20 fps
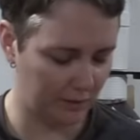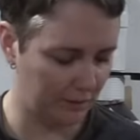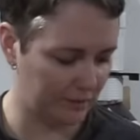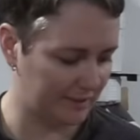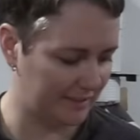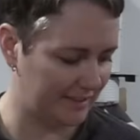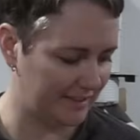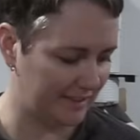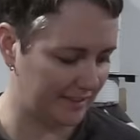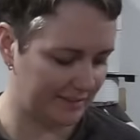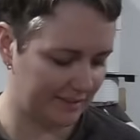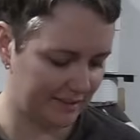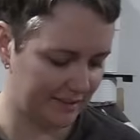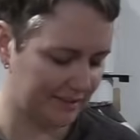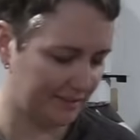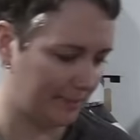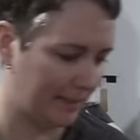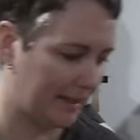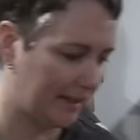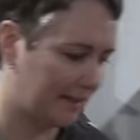Glue because it doesn't
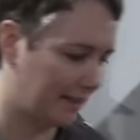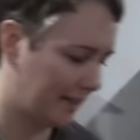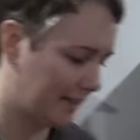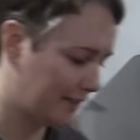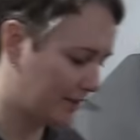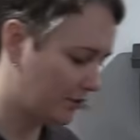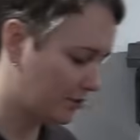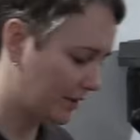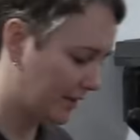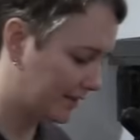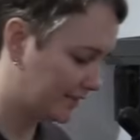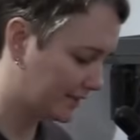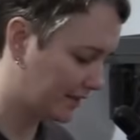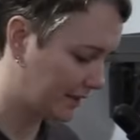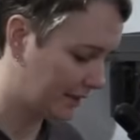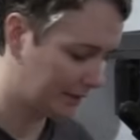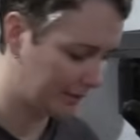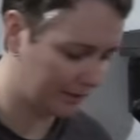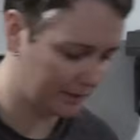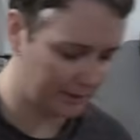expand and it dries
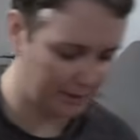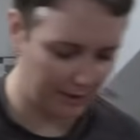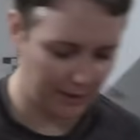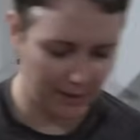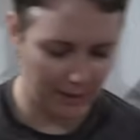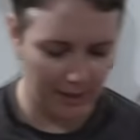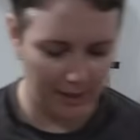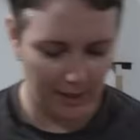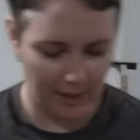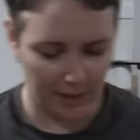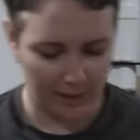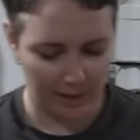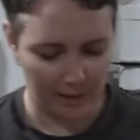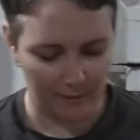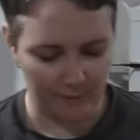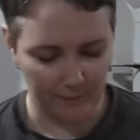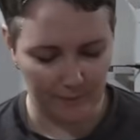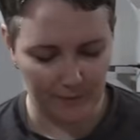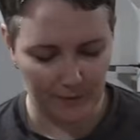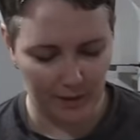clear.
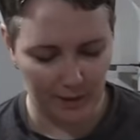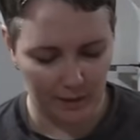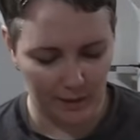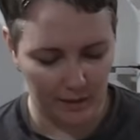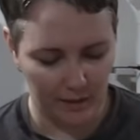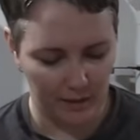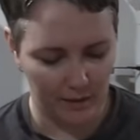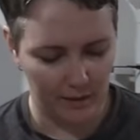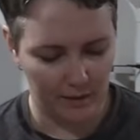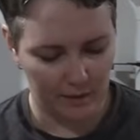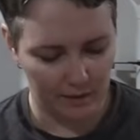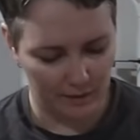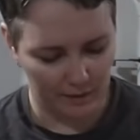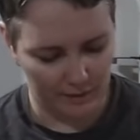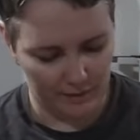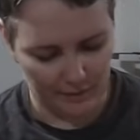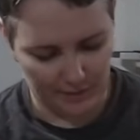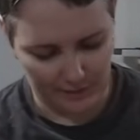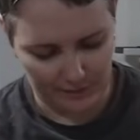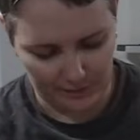Um,
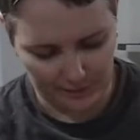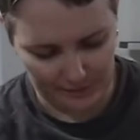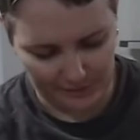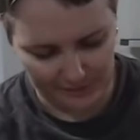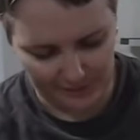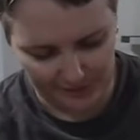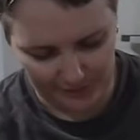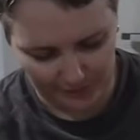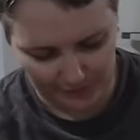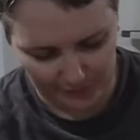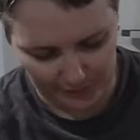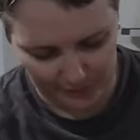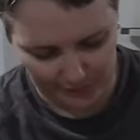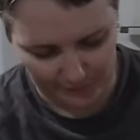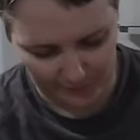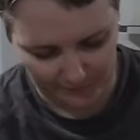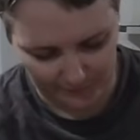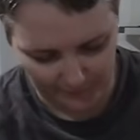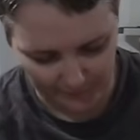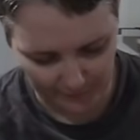let's see if we
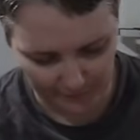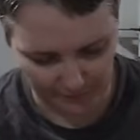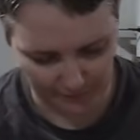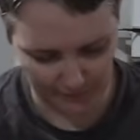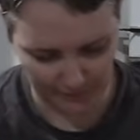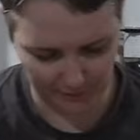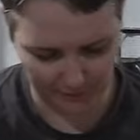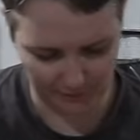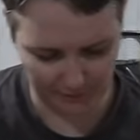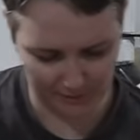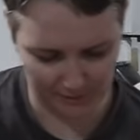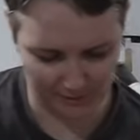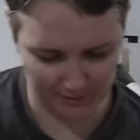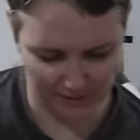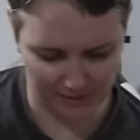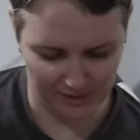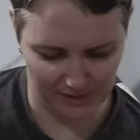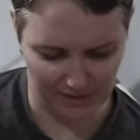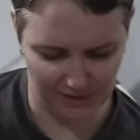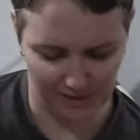can,
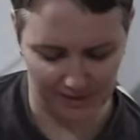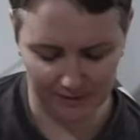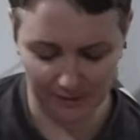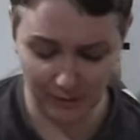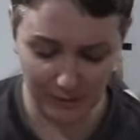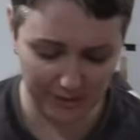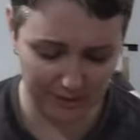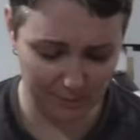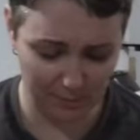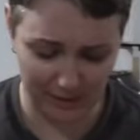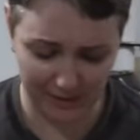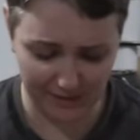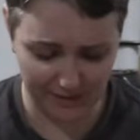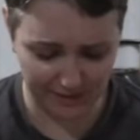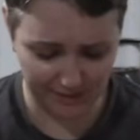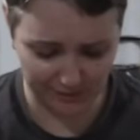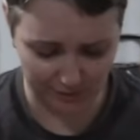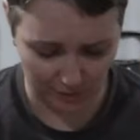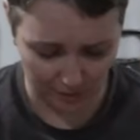so it's plenty